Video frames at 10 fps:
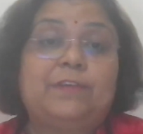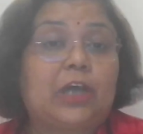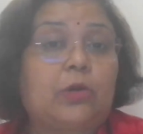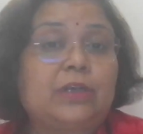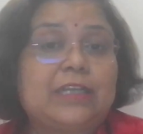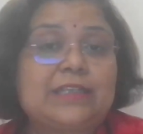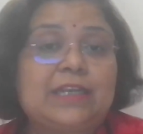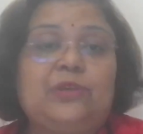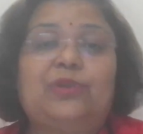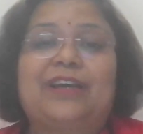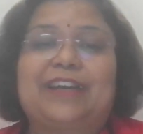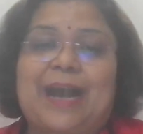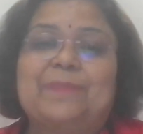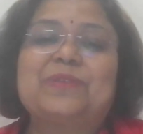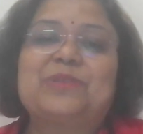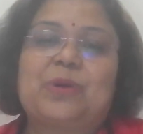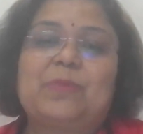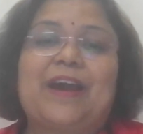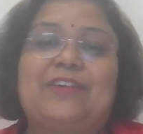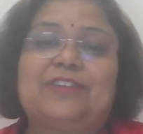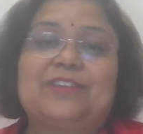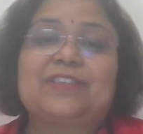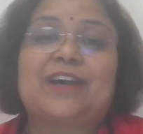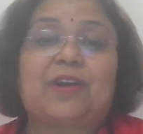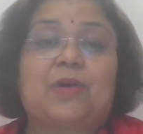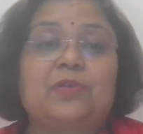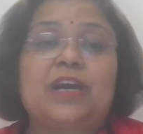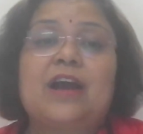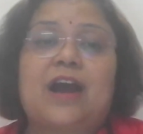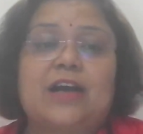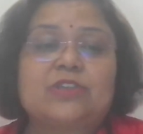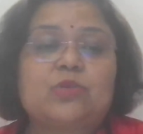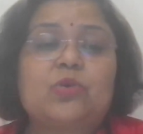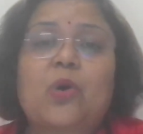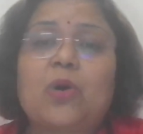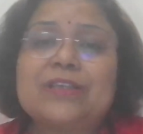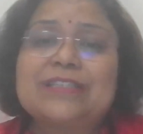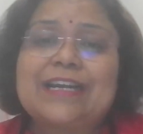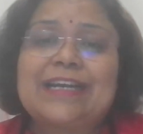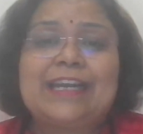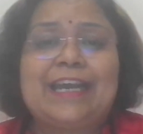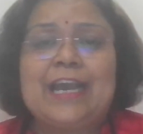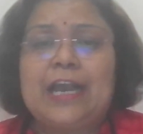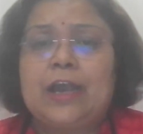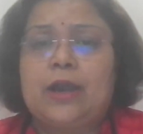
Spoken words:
without listening to the craps told by others around us who constantly